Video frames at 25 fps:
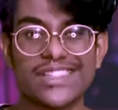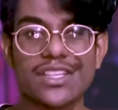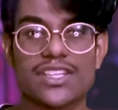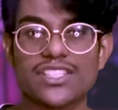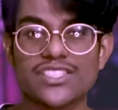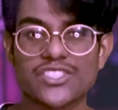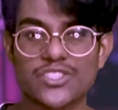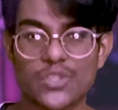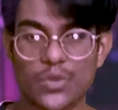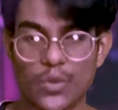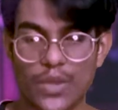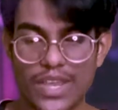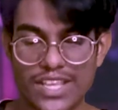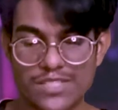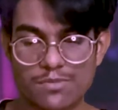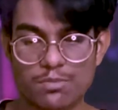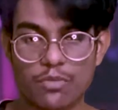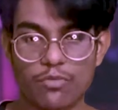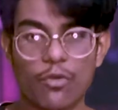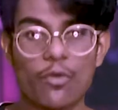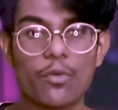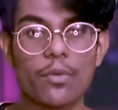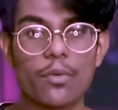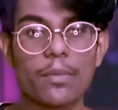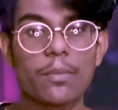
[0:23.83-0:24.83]
So guys,
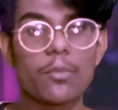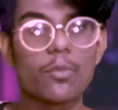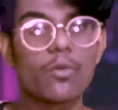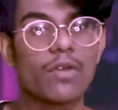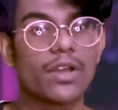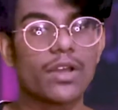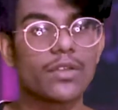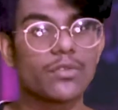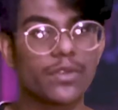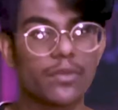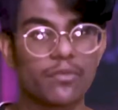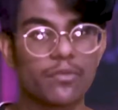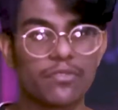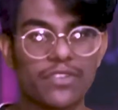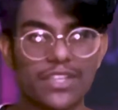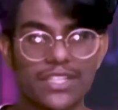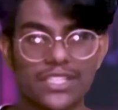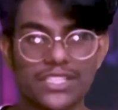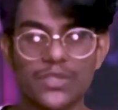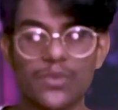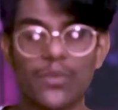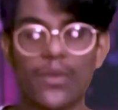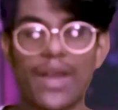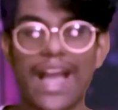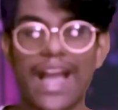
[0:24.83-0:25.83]
before we move on with the
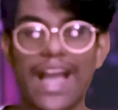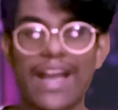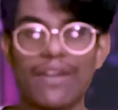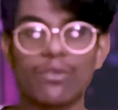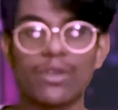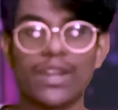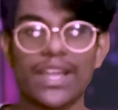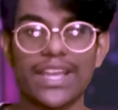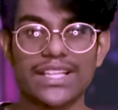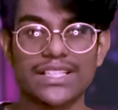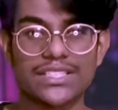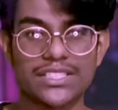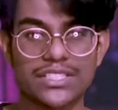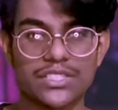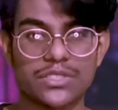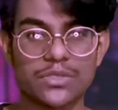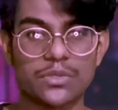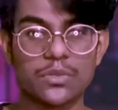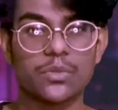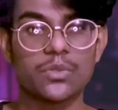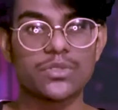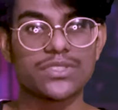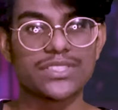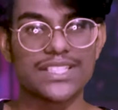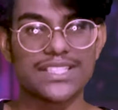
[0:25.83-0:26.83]
video, I'd like
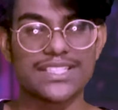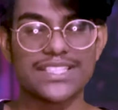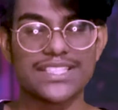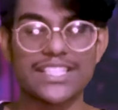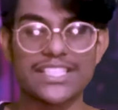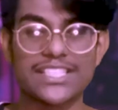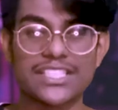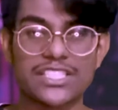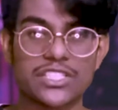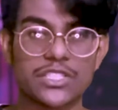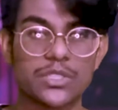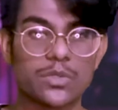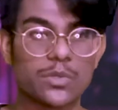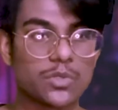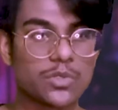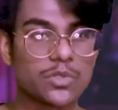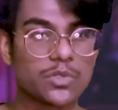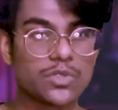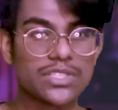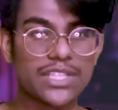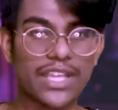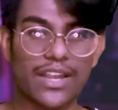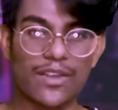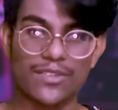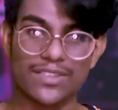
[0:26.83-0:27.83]
to suggest you to
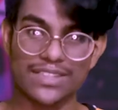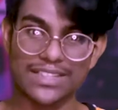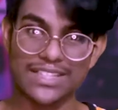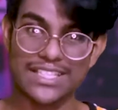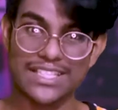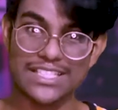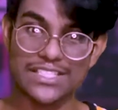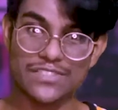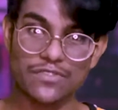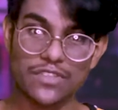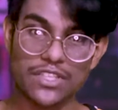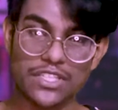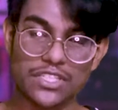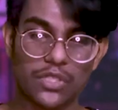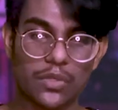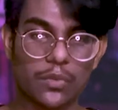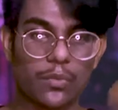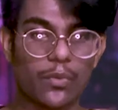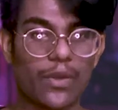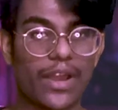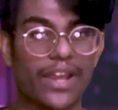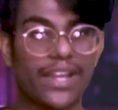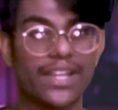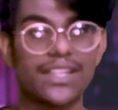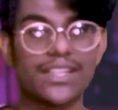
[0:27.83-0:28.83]
check out this video
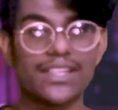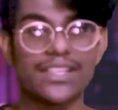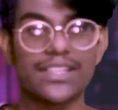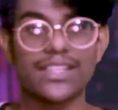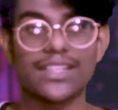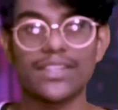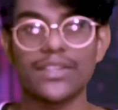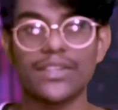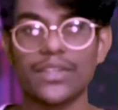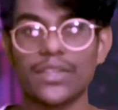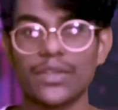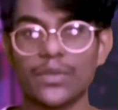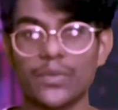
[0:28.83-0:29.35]
right here.